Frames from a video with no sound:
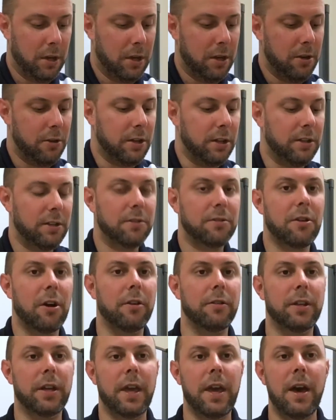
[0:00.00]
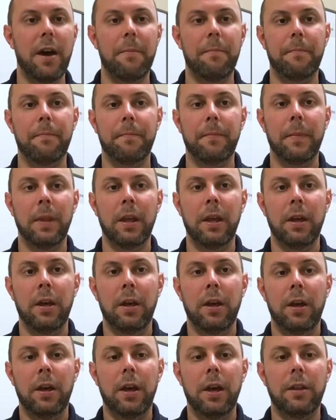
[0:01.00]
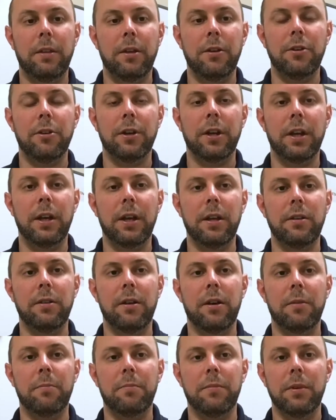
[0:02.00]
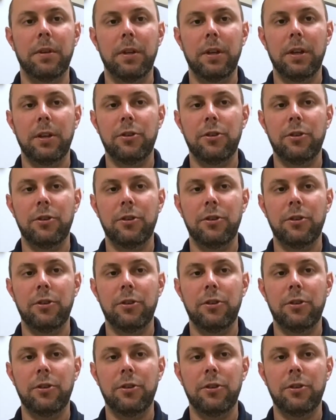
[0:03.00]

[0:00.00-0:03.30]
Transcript: Okay, you can discard the cap, and then you're going to end up